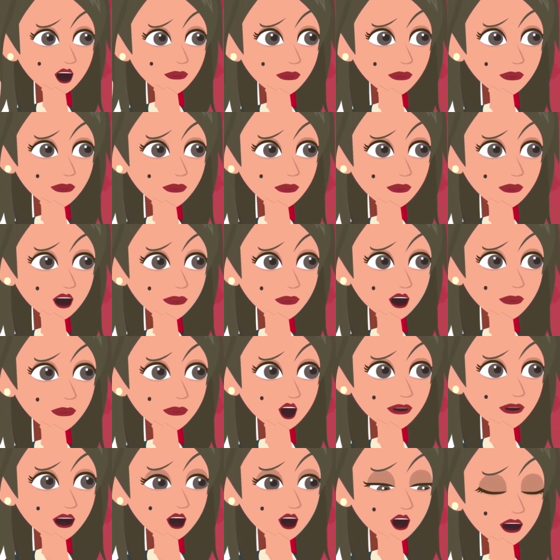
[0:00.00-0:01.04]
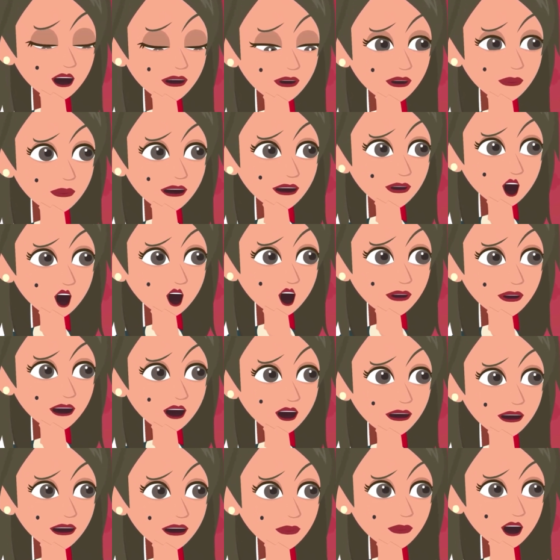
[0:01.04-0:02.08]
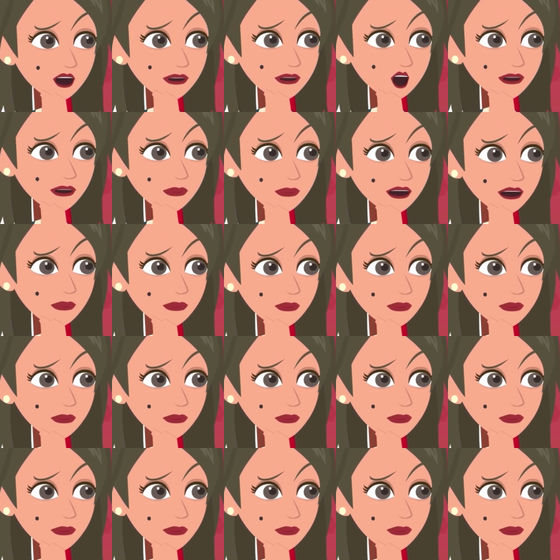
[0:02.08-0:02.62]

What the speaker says: tell Syed Mahmoud about this, so I must